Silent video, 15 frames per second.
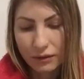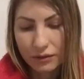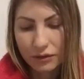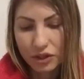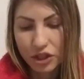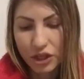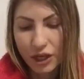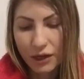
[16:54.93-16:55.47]

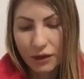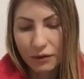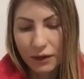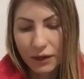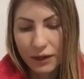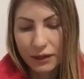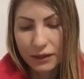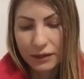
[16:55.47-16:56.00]

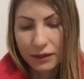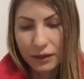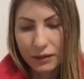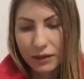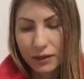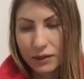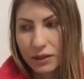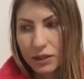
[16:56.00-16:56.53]
sharing and
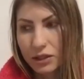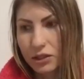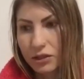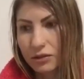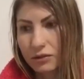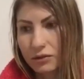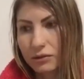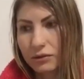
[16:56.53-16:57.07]

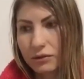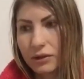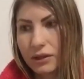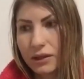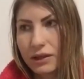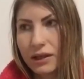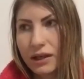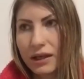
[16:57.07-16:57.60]
unconditional
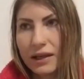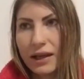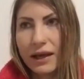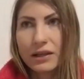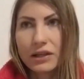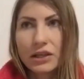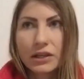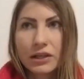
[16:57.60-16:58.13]

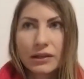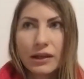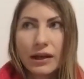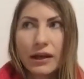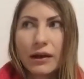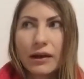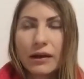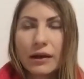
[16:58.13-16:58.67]
connection
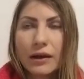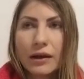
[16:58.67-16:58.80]
there.